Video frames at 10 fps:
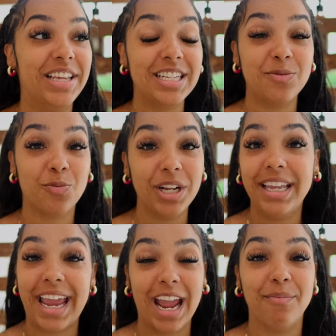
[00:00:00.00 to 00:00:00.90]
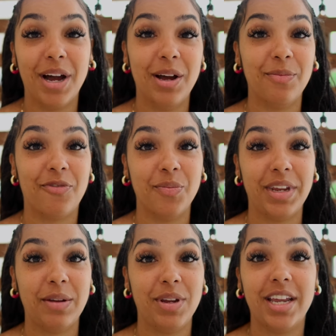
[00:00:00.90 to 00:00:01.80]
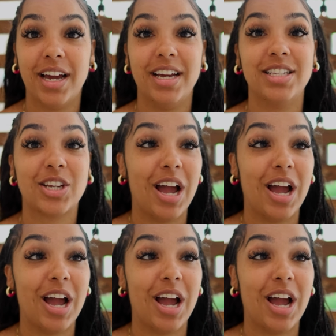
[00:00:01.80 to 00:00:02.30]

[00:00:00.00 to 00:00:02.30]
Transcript: this really came up for me because